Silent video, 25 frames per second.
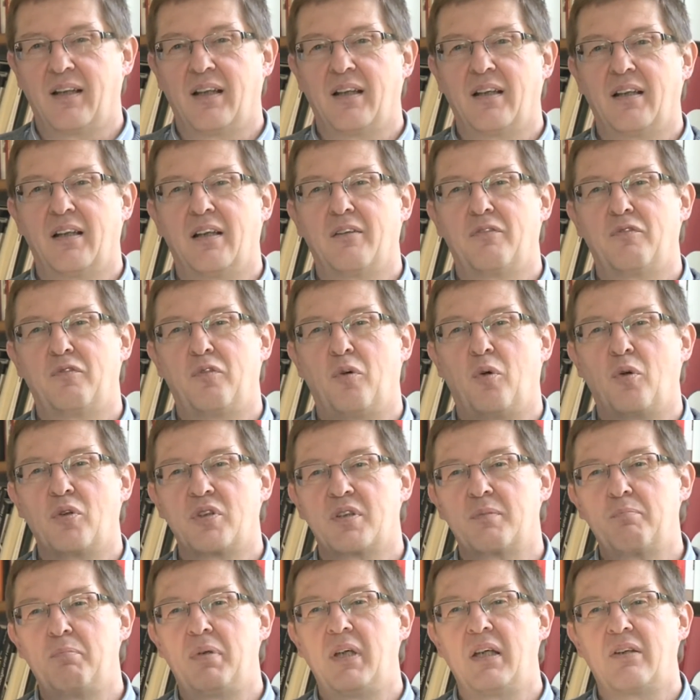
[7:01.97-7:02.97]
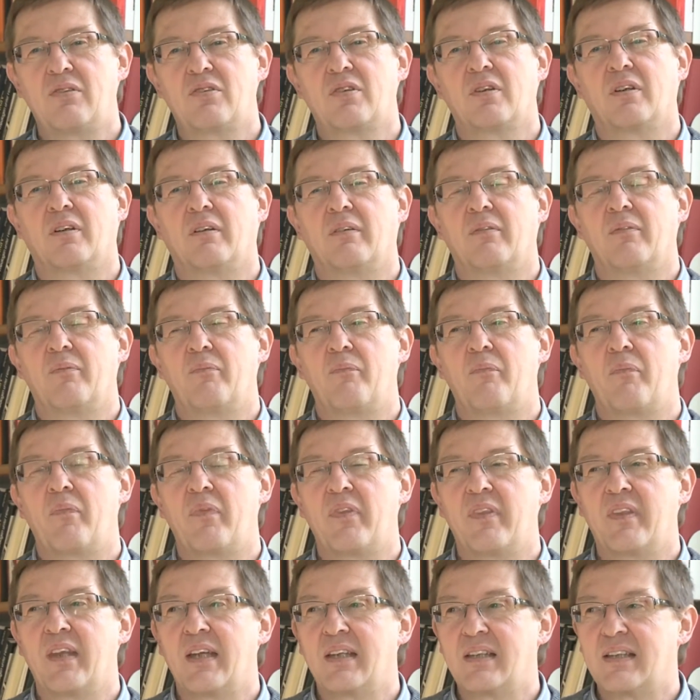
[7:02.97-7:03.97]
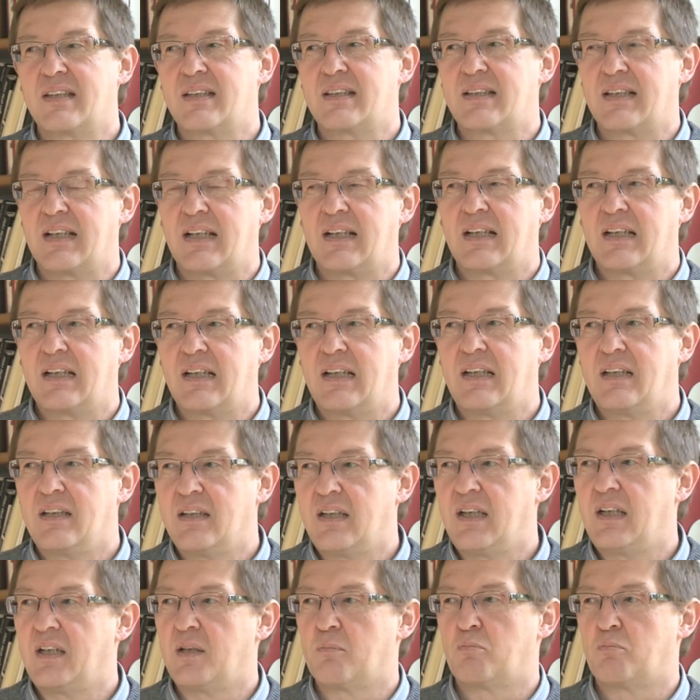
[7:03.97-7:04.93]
a false picture. That's indeed